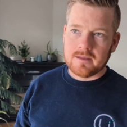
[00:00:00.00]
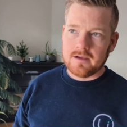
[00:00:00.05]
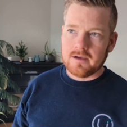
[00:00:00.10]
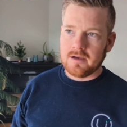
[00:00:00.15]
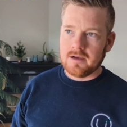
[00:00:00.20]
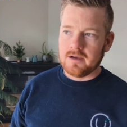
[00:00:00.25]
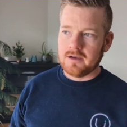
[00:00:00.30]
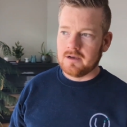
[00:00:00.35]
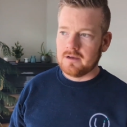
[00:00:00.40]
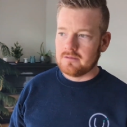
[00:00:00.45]

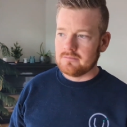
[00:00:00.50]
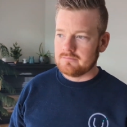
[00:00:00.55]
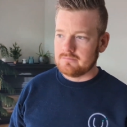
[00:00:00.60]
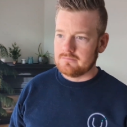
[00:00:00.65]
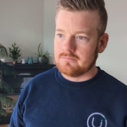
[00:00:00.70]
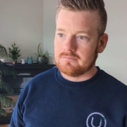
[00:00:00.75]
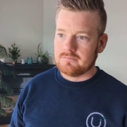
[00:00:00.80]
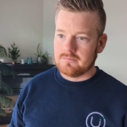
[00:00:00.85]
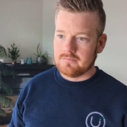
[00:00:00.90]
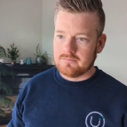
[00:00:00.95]
uh,
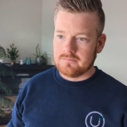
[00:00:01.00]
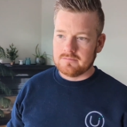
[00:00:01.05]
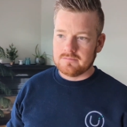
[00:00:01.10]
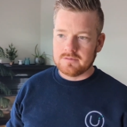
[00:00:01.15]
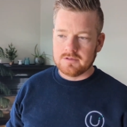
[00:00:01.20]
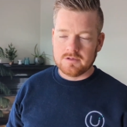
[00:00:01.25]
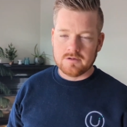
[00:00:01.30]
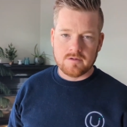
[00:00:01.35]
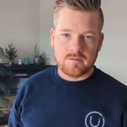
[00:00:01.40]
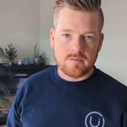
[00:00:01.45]

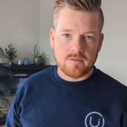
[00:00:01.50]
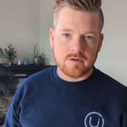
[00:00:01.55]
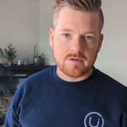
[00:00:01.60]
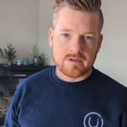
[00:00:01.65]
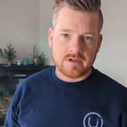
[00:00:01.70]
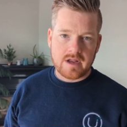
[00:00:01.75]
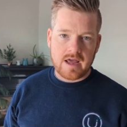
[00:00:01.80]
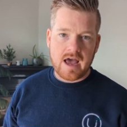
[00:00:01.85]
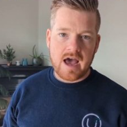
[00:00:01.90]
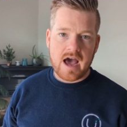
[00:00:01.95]
you know, more
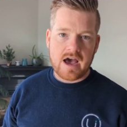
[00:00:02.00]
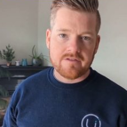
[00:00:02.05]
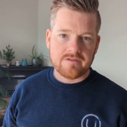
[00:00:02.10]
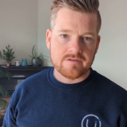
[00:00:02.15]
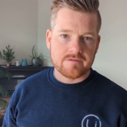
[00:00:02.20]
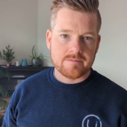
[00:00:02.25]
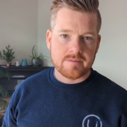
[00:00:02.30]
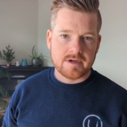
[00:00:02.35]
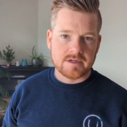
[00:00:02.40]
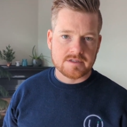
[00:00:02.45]
than half
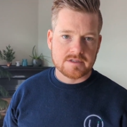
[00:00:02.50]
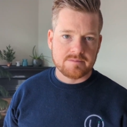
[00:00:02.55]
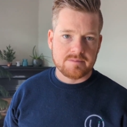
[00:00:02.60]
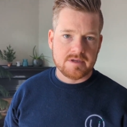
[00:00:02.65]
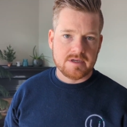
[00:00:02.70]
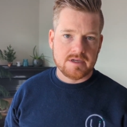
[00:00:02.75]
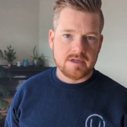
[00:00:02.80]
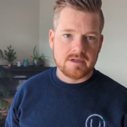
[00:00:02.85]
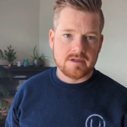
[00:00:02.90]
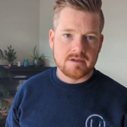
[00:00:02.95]
of my
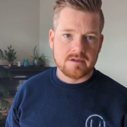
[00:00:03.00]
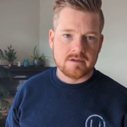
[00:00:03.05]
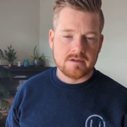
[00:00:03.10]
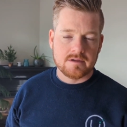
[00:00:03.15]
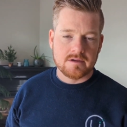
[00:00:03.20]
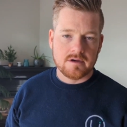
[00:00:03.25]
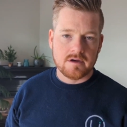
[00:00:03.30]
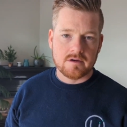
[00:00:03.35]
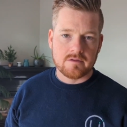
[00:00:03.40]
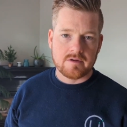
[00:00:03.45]
speed
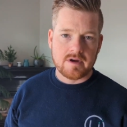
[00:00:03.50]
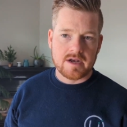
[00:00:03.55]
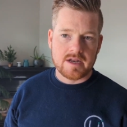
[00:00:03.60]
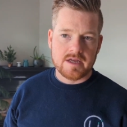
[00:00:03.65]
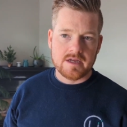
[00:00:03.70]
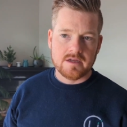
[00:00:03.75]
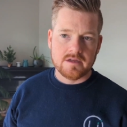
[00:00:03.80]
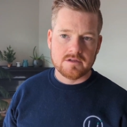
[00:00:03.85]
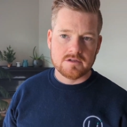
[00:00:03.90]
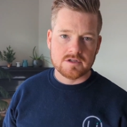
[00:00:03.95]

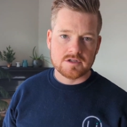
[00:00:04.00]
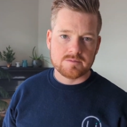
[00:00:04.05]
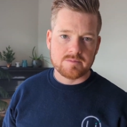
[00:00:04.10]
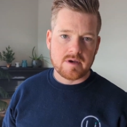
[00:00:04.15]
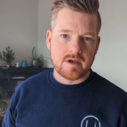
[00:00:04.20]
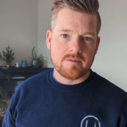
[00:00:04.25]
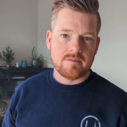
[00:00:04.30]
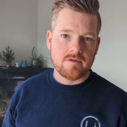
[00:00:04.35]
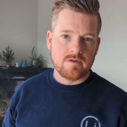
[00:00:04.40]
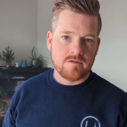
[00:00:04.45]
already just
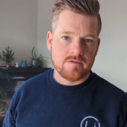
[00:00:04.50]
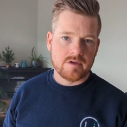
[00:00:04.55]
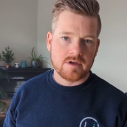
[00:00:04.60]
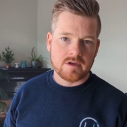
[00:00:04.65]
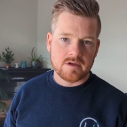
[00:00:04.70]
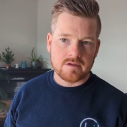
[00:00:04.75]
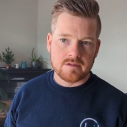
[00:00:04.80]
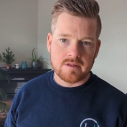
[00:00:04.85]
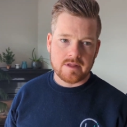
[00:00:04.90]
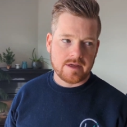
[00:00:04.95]
by
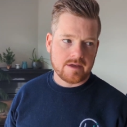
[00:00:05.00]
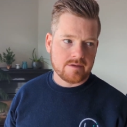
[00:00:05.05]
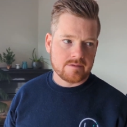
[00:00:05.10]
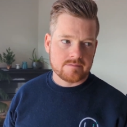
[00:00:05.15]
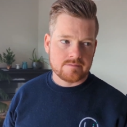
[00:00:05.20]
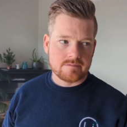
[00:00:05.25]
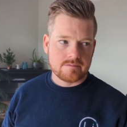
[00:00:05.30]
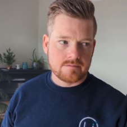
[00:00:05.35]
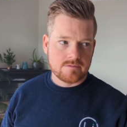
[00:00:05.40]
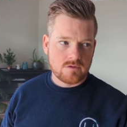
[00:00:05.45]
moving like
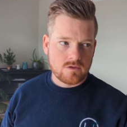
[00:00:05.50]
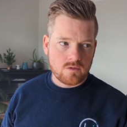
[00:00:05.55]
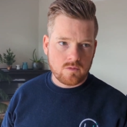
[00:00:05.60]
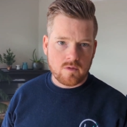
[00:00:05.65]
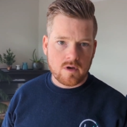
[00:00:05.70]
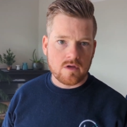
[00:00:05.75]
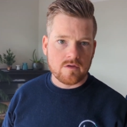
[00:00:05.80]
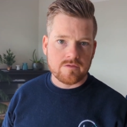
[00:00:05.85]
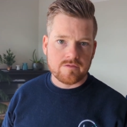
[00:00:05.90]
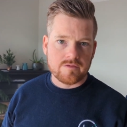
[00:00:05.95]

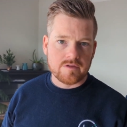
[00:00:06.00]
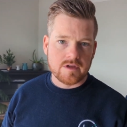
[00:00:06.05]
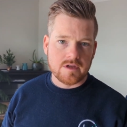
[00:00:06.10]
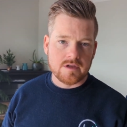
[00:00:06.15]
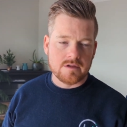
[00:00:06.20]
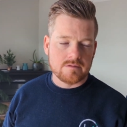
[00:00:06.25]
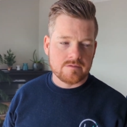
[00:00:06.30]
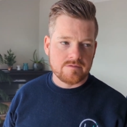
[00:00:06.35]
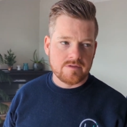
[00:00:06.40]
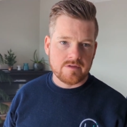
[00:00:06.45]
12
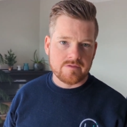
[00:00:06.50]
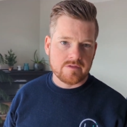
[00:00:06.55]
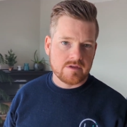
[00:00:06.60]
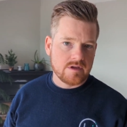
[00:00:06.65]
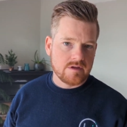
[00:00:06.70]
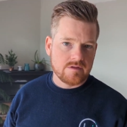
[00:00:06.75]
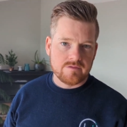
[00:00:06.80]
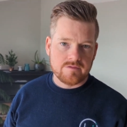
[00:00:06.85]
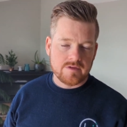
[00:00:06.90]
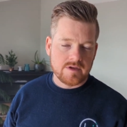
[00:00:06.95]
feet,
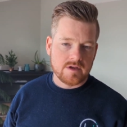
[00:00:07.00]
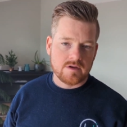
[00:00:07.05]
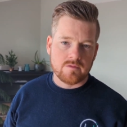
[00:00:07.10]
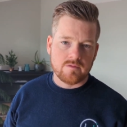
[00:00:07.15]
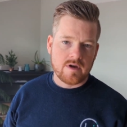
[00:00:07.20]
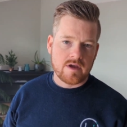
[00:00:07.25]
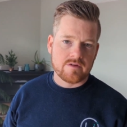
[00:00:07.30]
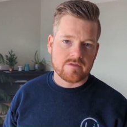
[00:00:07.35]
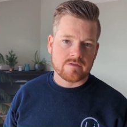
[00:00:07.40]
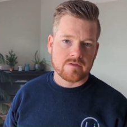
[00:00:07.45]
15 feet
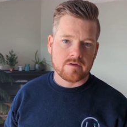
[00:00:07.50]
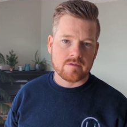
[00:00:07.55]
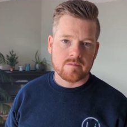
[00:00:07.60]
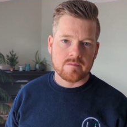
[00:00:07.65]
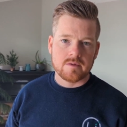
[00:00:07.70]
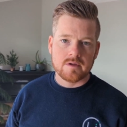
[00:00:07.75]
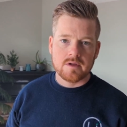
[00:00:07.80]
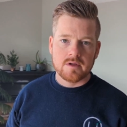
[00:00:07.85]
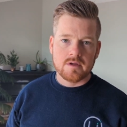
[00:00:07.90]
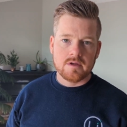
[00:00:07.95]
away
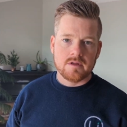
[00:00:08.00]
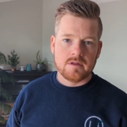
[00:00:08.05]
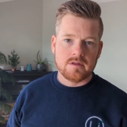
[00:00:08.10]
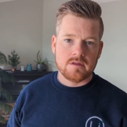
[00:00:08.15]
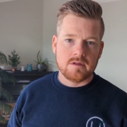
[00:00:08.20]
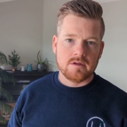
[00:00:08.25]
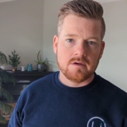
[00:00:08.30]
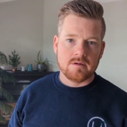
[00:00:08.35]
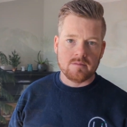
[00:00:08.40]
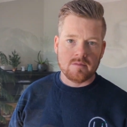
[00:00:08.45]
from
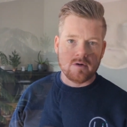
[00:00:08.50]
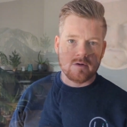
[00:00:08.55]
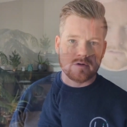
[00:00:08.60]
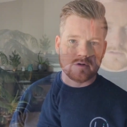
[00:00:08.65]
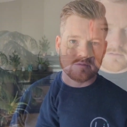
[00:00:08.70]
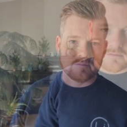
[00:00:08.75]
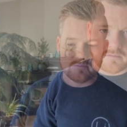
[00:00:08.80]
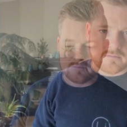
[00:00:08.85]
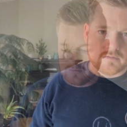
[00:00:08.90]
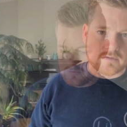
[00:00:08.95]
the motor.
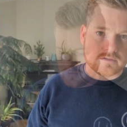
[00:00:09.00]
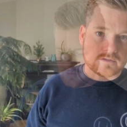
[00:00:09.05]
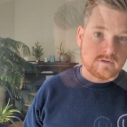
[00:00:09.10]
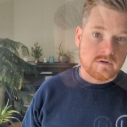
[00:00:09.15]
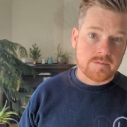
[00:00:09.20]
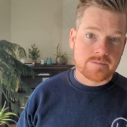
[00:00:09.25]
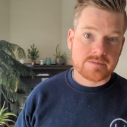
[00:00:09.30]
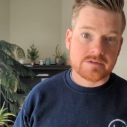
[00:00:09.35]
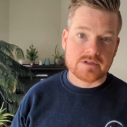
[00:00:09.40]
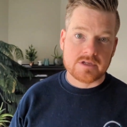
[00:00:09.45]
So let's go
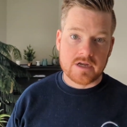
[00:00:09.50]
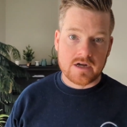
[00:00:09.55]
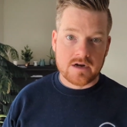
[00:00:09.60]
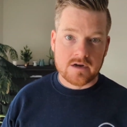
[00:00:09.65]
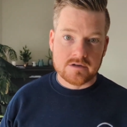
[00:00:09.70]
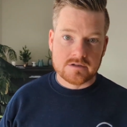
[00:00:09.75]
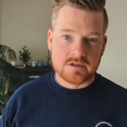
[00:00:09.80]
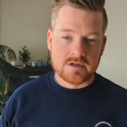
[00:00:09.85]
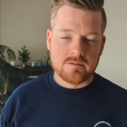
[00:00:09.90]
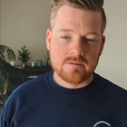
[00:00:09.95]

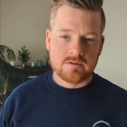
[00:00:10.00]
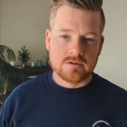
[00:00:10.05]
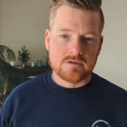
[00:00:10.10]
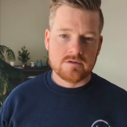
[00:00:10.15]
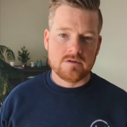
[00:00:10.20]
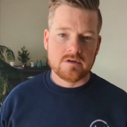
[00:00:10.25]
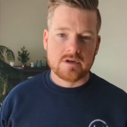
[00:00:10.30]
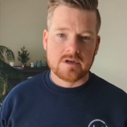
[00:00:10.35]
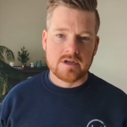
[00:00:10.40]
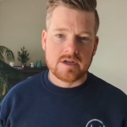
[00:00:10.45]
upstairs and we'll
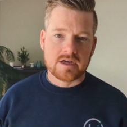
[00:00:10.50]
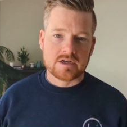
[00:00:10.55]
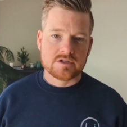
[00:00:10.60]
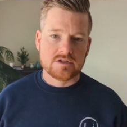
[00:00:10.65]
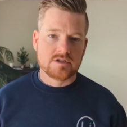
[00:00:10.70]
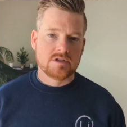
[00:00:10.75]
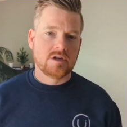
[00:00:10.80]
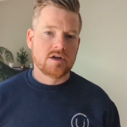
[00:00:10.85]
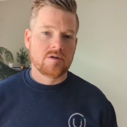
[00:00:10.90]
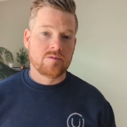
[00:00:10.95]
do a
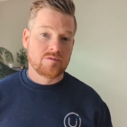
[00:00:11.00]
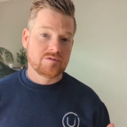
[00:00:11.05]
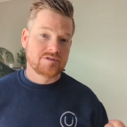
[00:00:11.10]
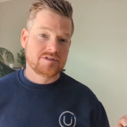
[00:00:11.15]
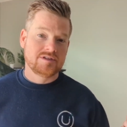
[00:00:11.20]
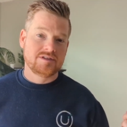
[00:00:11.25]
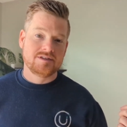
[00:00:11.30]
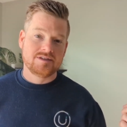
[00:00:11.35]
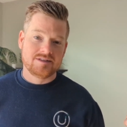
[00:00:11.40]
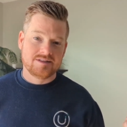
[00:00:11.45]
connection there and we'll
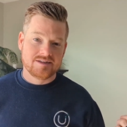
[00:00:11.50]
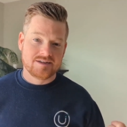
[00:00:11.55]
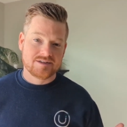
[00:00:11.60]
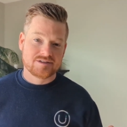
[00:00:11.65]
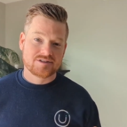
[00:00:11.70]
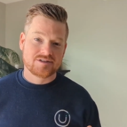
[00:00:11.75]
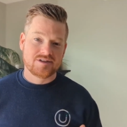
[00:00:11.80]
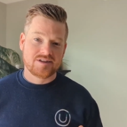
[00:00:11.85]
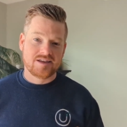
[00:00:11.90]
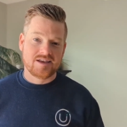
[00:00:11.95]
see that
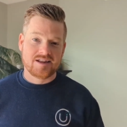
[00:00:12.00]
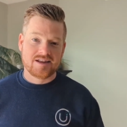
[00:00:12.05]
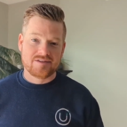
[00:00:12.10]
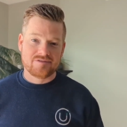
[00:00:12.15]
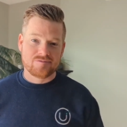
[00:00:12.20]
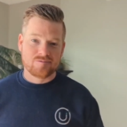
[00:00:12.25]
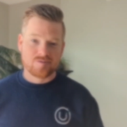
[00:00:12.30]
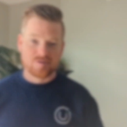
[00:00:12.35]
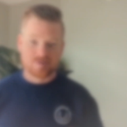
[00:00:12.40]
it's going to get even